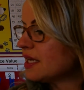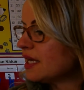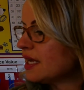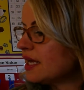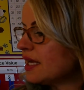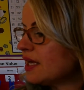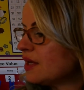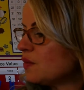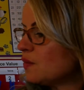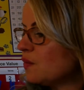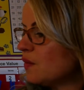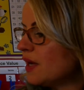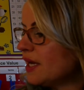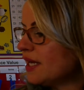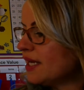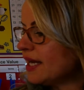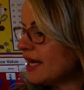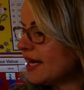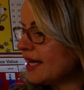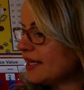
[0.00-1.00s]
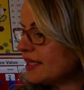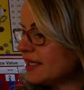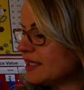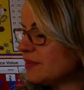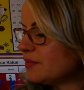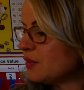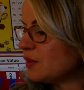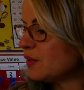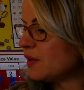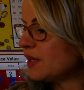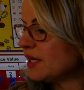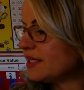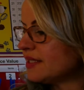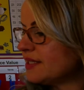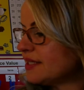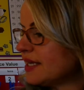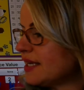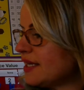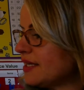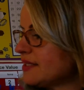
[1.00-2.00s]
and one island boy
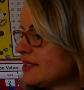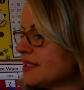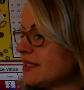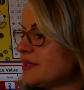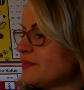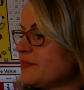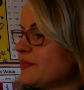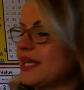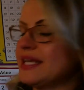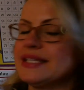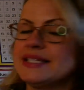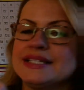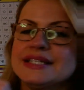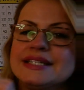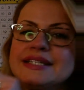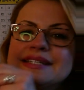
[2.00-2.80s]
sells his painted